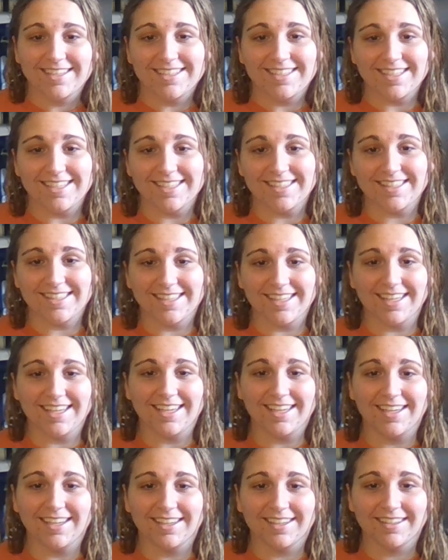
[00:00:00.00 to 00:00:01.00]

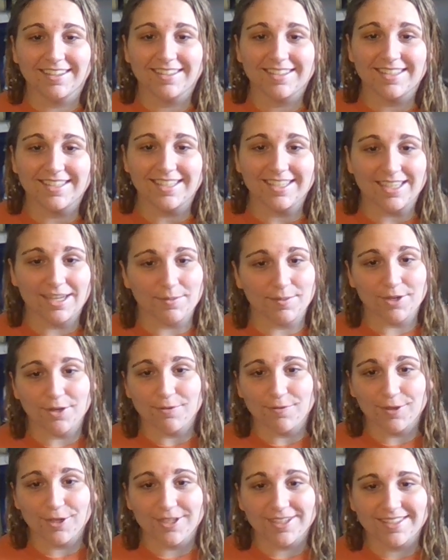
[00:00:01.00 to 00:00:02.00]
DC
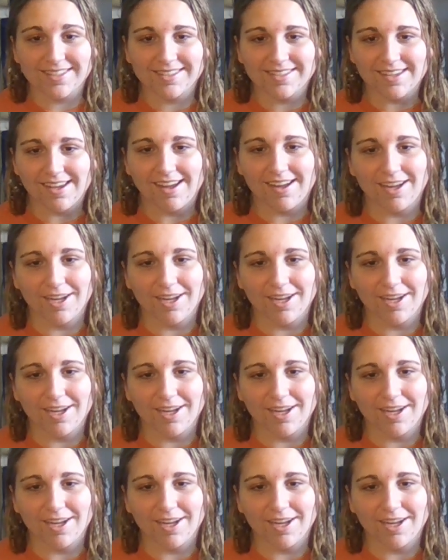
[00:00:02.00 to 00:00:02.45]
CW verse.